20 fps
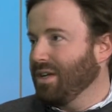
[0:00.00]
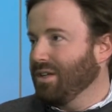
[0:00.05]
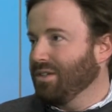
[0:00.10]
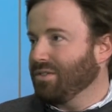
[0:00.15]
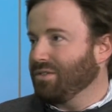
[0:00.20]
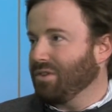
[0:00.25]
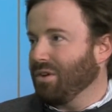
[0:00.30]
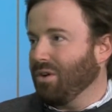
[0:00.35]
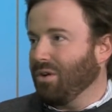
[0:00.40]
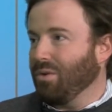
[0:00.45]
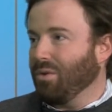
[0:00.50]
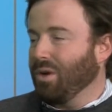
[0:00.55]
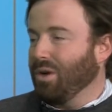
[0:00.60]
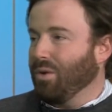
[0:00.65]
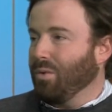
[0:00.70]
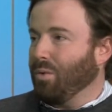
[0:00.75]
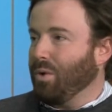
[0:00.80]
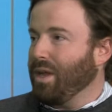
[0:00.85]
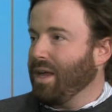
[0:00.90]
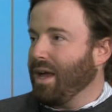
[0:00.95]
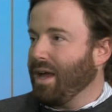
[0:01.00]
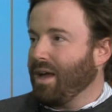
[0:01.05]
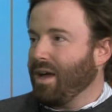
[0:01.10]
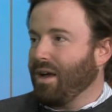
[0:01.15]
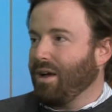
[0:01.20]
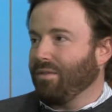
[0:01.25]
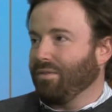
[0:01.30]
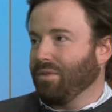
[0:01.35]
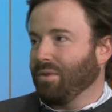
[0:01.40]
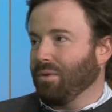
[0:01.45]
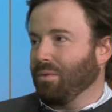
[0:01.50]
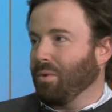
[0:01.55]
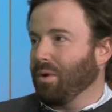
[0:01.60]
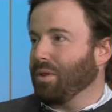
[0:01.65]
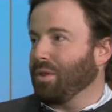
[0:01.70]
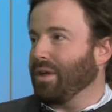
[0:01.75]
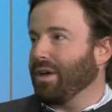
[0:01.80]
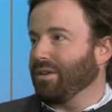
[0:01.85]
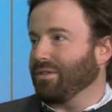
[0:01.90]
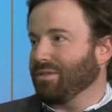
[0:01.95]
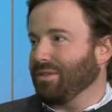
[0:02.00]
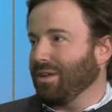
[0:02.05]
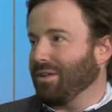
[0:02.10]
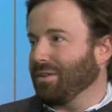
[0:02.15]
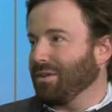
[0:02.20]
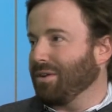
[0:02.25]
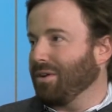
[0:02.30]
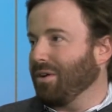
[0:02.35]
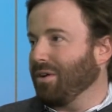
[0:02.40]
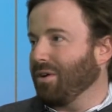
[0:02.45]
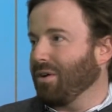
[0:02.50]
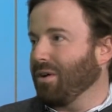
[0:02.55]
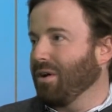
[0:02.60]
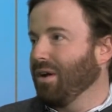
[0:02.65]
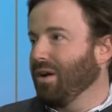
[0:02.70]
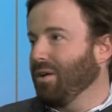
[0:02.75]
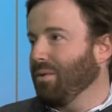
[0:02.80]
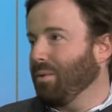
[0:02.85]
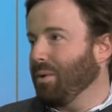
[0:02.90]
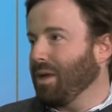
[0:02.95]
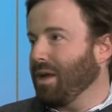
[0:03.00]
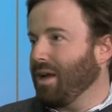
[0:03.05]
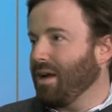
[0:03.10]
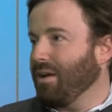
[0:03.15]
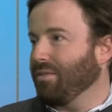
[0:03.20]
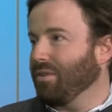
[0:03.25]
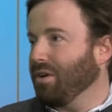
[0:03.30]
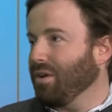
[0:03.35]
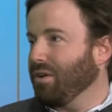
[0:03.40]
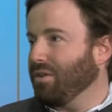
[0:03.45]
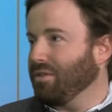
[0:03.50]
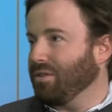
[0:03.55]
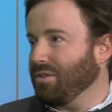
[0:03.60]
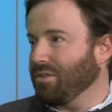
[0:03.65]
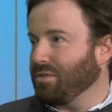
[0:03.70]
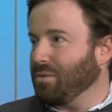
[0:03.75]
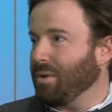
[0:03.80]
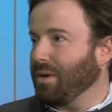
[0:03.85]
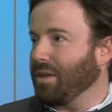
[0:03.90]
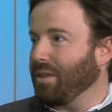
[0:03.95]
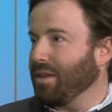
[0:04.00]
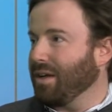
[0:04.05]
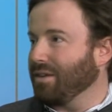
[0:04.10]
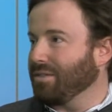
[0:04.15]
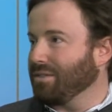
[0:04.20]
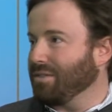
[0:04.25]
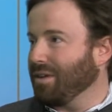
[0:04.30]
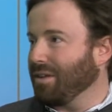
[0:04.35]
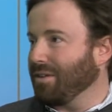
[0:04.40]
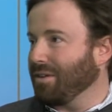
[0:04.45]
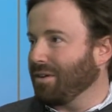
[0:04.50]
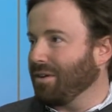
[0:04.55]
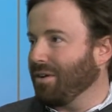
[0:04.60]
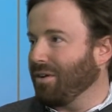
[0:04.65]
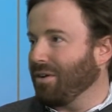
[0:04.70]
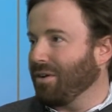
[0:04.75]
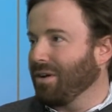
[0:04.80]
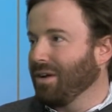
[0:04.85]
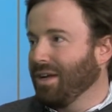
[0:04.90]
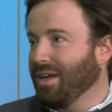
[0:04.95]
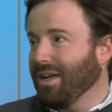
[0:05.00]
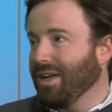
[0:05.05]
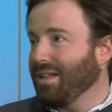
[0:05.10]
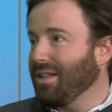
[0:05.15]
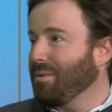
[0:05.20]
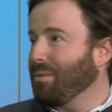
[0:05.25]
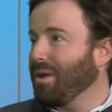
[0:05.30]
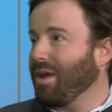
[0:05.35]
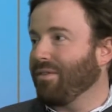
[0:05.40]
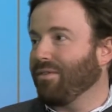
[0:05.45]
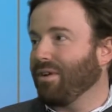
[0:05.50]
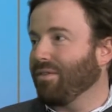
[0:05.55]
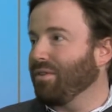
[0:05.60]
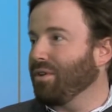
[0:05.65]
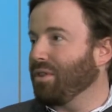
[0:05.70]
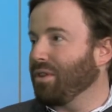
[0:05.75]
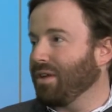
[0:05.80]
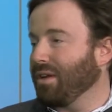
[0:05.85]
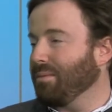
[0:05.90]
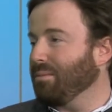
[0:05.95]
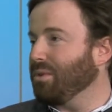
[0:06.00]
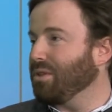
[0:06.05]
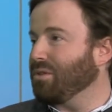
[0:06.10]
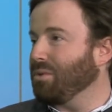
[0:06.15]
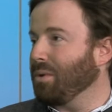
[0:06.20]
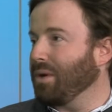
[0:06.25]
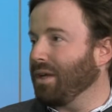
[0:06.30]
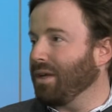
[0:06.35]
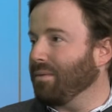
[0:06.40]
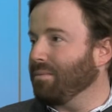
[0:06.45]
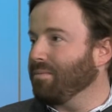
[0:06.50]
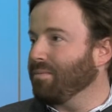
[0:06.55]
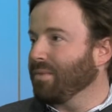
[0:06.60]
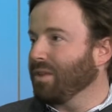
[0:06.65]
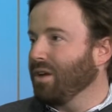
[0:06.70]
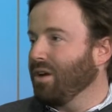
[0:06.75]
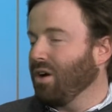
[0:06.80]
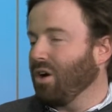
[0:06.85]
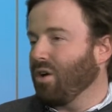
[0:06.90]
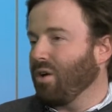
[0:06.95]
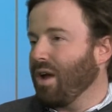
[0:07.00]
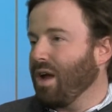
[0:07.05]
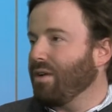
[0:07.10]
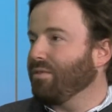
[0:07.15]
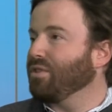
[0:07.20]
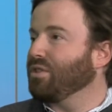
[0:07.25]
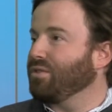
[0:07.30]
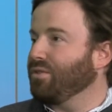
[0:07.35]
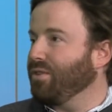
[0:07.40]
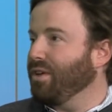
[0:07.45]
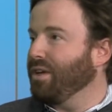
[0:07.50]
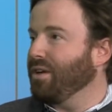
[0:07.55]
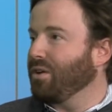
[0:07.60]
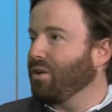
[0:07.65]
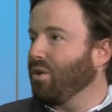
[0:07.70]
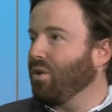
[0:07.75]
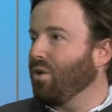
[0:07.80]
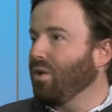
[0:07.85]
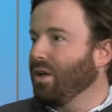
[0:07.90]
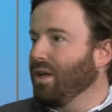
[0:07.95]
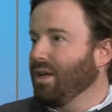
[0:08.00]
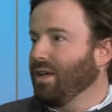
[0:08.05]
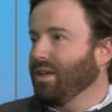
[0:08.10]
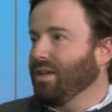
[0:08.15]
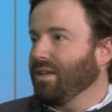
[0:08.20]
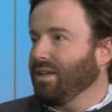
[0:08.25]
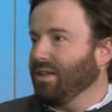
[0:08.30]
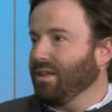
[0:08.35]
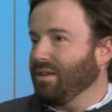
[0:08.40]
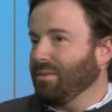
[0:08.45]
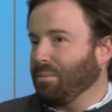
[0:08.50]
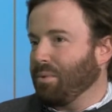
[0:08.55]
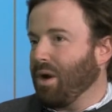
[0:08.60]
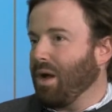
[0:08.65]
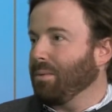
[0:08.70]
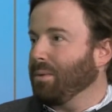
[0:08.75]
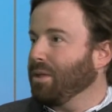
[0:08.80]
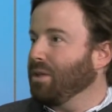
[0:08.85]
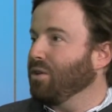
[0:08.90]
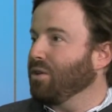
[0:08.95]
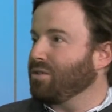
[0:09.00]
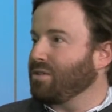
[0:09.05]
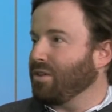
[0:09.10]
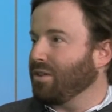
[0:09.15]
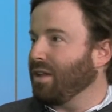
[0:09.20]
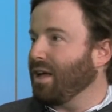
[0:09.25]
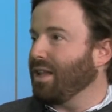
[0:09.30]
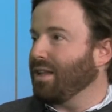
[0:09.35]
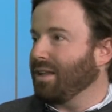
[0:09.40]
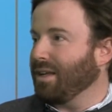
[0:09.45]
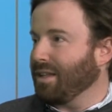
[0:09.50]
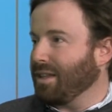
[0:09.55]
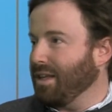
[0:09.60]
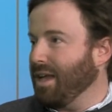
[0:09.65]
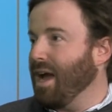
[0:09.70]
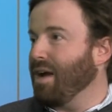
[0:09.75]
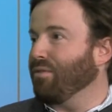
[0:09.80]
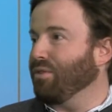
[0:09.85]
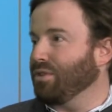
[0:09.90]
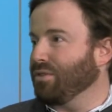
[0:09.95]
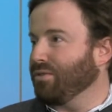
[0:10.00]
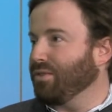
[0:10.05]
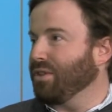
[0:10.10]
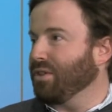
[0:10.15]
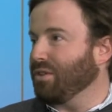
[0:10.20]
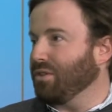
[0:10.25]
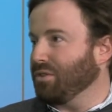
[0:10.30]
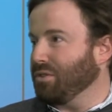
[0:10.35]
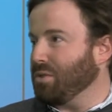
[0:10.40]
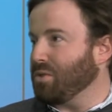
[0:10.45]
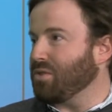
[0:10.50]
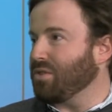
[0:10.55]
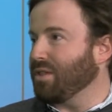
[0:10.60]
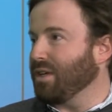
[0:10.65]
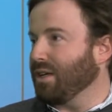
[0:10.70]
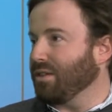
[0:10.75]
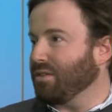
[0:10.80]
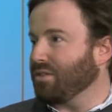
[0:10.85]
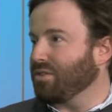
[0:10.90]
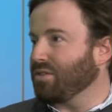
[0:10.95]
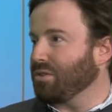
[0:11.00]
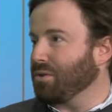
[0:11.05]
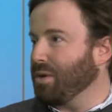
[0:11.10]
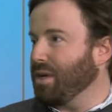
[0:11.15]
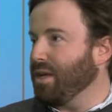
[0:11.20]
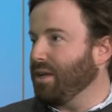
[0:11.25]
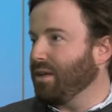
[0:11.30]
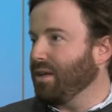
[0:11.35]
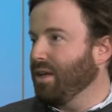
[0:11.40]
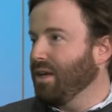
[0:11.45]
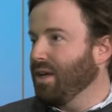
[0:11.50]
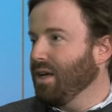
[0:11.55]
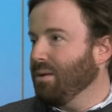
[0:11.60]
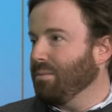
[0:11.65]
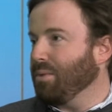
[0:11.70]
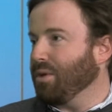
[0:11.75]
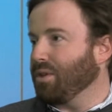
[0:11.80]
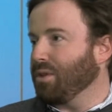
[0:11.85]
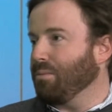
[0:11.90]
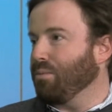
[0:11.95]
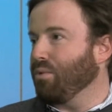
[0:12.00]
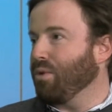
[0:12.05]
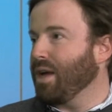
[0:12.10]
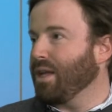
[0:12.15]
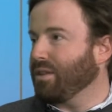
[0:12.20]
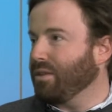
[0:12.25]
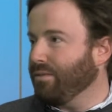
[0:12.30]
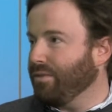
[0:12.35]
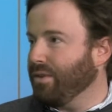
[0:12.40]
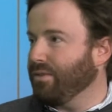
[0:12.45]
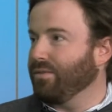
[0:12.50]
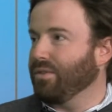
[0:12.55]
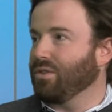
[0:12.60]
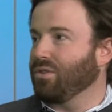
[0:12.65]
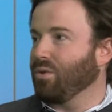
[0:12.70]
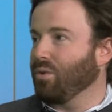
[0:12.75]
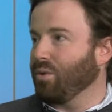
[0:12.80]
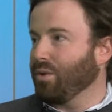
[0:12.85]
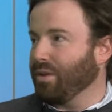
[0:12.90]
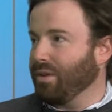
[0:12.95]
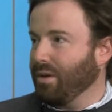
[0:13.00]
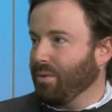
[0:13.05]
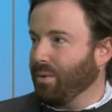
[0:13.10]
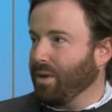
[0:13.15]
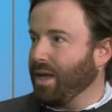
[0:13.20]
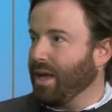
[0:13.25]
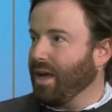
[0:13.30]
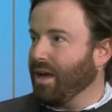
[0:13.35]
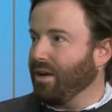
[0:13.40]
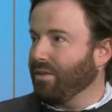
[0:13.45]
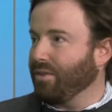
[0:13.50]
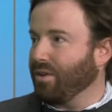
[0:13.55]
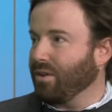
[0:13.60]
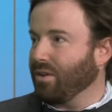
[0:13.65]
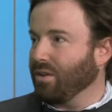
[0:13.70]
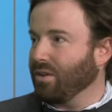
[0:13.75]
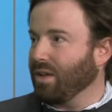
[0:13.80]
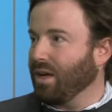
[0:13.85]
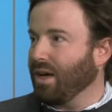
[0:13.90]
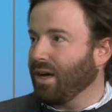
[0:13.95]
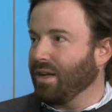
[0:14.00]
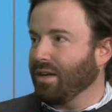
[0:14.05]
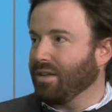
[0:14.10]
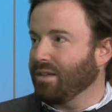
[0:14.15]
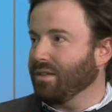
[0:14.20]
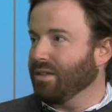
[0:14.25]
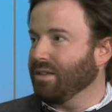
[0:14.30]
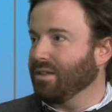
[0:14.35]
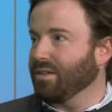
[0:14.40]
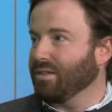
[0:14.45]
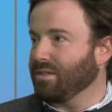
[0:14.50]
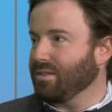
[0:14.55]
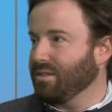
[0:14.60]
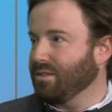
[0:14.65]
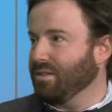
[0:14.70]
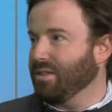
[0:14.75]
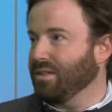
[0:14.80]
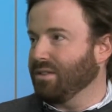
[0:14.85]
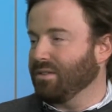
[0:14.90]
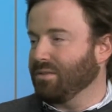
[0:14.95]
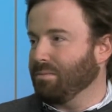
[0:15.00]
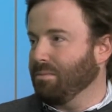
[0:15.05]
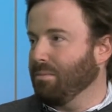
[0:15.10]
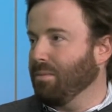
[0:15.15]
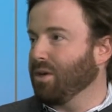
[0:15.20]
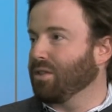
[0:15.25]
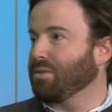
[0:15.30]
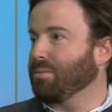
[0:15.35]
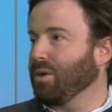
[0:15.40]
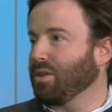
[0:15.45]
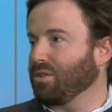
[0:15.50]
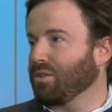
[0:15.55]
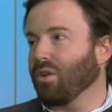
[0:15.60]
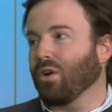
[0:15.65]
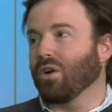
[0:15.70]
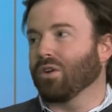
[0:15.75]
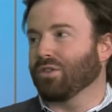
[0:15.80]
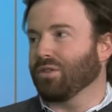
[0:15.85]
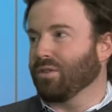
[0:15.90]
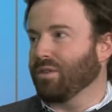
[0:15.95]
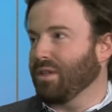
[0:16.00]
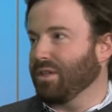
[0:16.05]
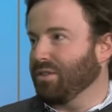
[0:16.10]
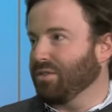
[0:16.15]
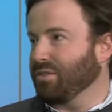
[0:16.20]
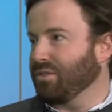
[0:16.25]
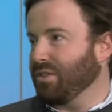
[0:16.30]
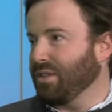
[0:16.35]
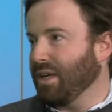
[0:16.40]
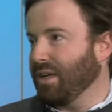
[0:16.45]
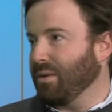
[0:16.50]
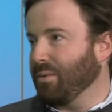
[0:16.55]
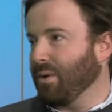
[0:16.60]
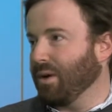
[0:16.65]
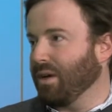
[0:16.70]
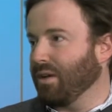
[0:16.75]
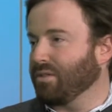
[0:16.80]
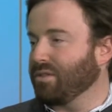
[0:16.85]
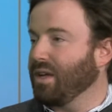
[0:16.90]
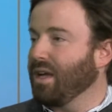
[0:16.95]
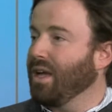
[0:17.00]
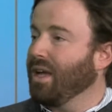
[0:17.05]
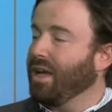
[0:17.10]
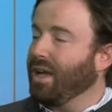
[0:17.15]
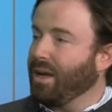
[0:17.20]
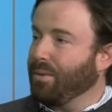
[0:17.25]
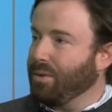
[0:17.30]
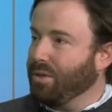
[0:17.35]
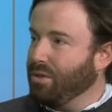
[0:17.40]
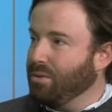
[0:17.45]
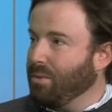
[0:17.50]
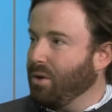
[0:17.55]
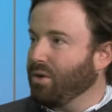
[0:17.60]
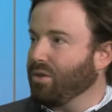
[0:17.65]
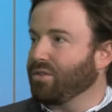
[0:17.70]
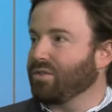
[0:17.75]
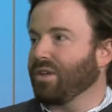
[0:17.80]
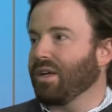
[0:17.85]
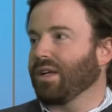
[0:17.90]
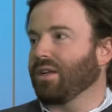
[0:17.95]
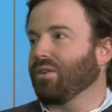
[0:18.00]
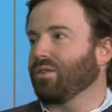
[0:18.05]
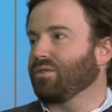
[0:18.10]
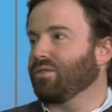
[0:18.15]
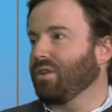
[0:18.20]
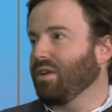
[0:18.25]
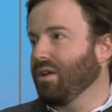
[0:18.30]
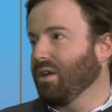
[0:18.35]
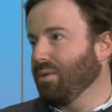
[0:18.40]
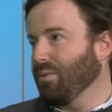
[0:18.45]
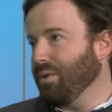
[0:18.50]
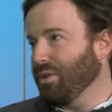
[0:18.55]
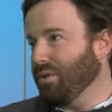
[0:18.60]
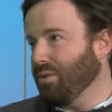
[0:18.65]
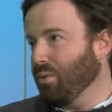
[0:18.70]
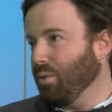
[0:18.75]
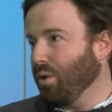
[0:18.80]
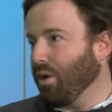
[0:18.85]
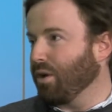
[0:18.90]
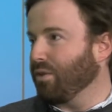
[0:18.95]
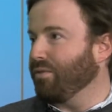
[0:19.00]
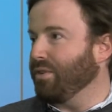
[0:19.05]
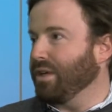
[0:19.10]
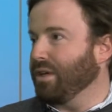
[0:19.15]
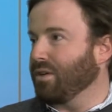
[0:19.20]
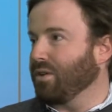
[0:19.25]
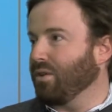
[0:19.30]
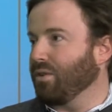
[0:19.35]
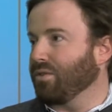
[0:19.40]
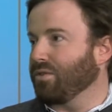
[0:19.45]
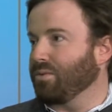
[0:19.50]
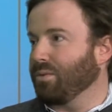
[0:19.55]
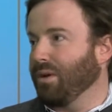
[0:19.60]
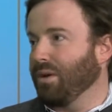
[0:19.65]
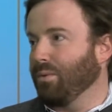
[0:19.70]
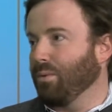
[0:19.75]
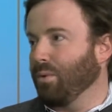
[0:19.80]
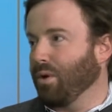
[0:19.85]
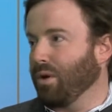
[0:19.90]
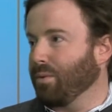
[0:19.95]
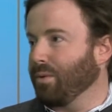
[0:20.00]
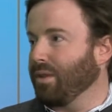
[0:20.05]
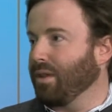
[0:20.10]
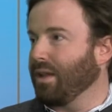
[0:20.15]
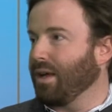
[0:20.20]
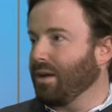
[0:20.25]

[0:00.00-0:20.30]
So we have the $1,000 car, we have the $120,000 car, and then we have everything in between. Our average vehicle, it probably looks a lot like the average vehicle you see on the street, but the breadth of inventory that we have on our lot is much, much larger than you'll see anywhere else. And we do motorcycles, we do work vehicles, we have work with a lot of...